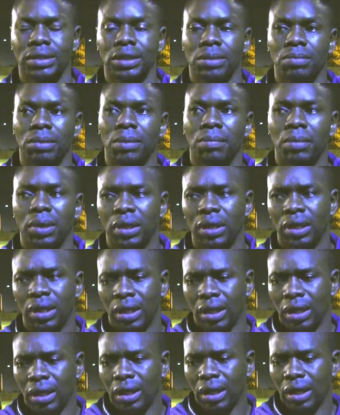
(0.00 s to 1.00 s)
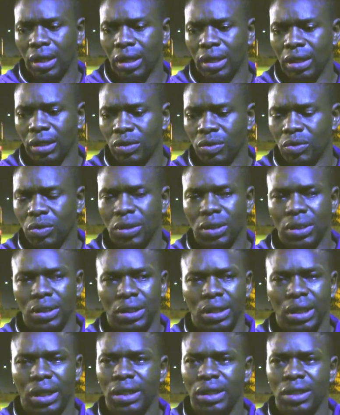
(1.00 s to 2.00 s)
remember, I think
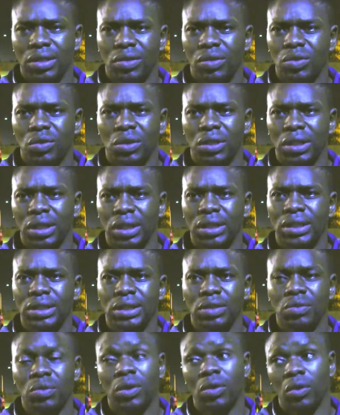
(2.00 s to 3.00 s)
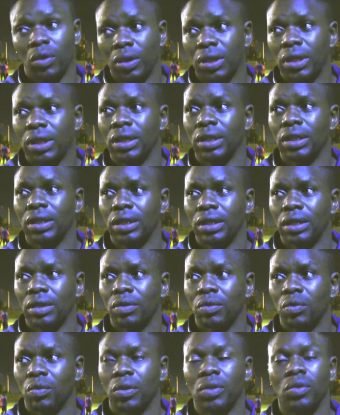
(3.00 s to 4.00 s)
2019 or 2018 we go there,
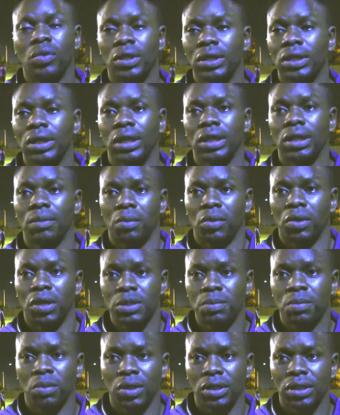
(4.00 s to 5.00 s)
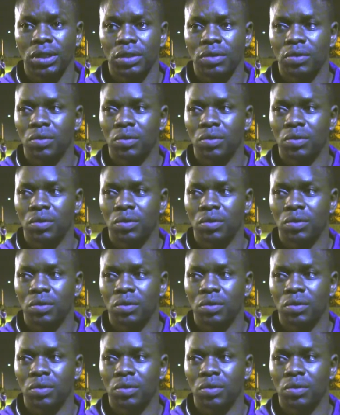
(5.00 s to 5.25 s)
we couldn't get a bonus point.